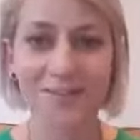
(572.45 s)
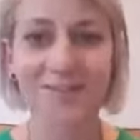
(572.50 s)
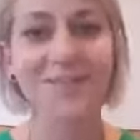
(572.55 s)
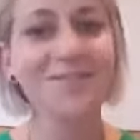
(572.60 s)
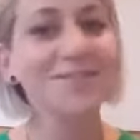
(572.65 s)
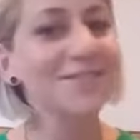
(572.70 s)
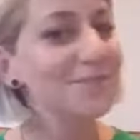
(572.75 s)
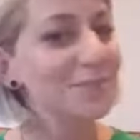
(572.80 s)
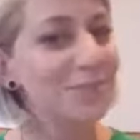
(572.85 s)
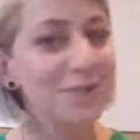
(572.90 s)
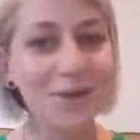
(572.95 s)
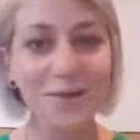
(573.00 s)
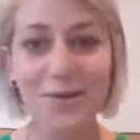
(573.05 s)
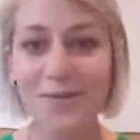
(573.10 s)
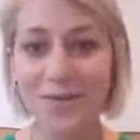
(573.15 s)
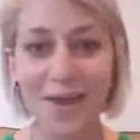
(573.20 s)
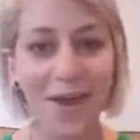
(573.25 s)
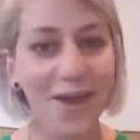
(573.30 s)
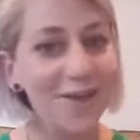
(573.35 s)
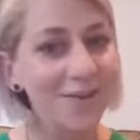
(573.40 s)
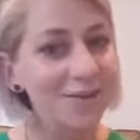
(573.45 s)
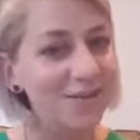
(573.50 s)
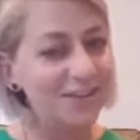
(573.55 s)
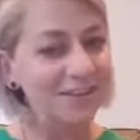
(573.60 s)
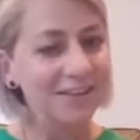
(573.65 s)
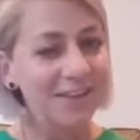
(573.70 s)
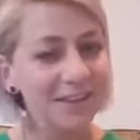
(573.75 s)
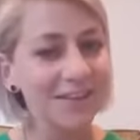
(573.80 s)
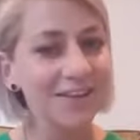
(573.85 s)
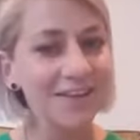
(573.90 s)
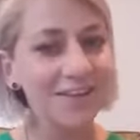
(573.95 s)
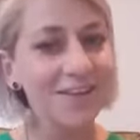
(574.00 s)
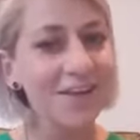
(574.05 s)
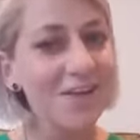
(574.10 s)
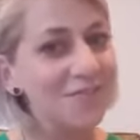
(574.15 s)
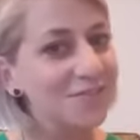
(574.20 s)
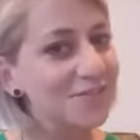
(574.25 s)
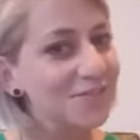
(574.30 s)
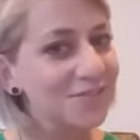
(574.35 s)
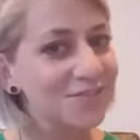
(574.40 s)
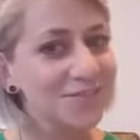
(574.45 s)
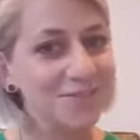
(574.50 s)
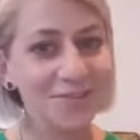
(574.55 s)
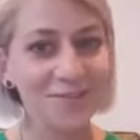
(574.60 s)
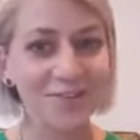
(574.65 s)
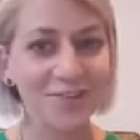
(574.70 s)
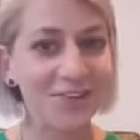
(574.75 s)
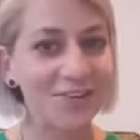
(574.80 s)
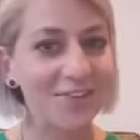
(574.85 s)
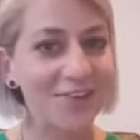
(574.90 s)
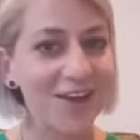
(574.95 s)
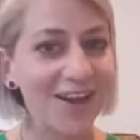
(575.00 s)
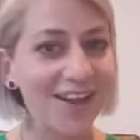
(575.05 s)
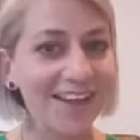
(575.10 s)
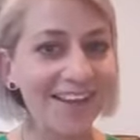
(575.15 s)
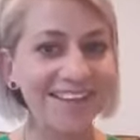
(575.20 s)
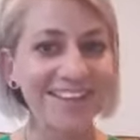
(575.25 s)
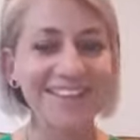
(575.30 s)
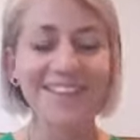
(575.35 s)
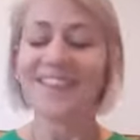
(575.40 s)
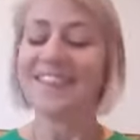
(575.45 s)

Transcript: because we all know love's a story, right?